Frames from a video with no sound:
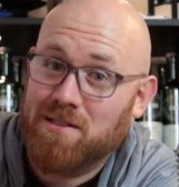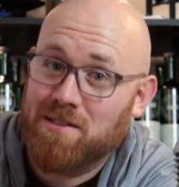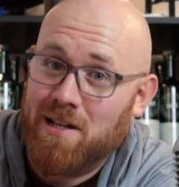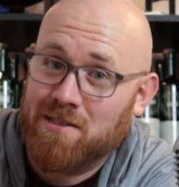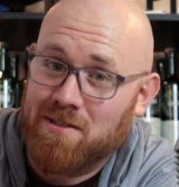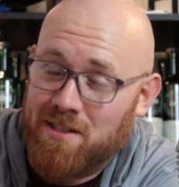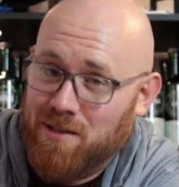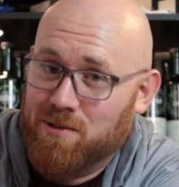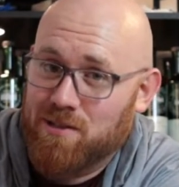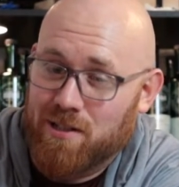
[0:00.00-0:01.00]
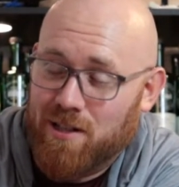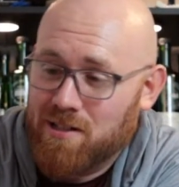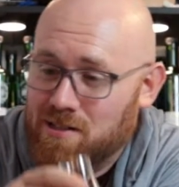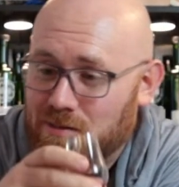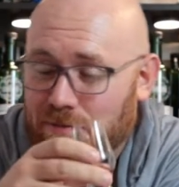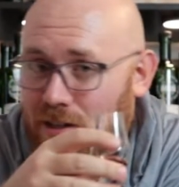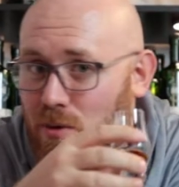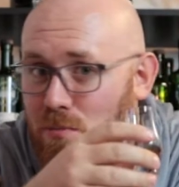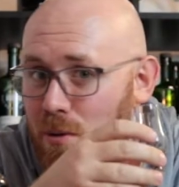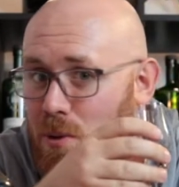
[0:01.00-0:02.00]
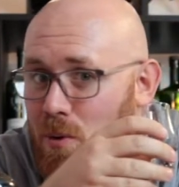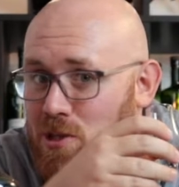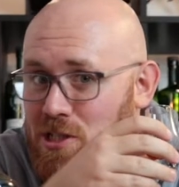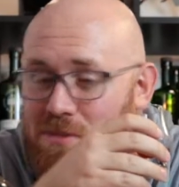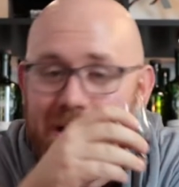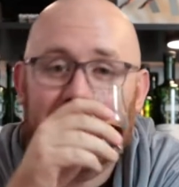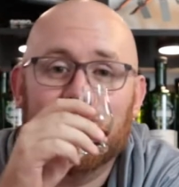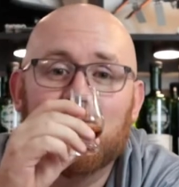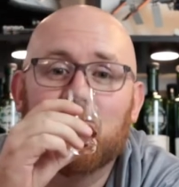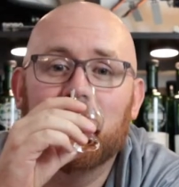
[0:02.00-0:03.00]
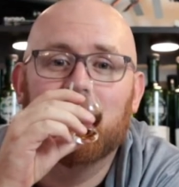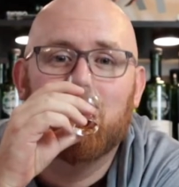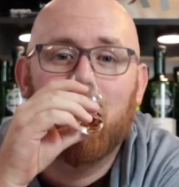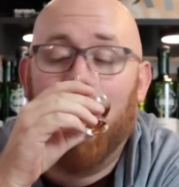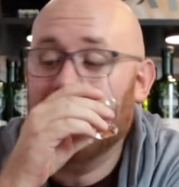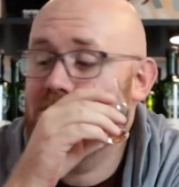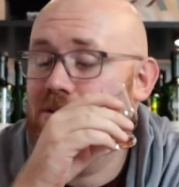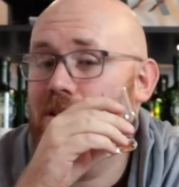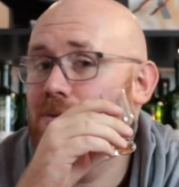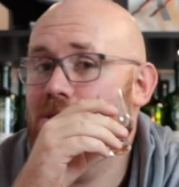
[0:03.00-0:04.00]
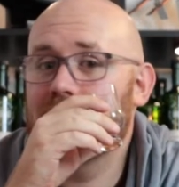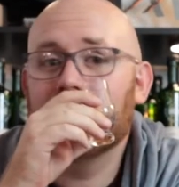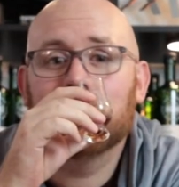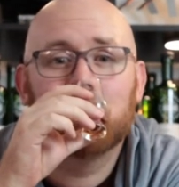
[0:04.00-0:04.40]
There's a tenuous link. There's something you probably weren't expecting to learn. I certainly wasn't.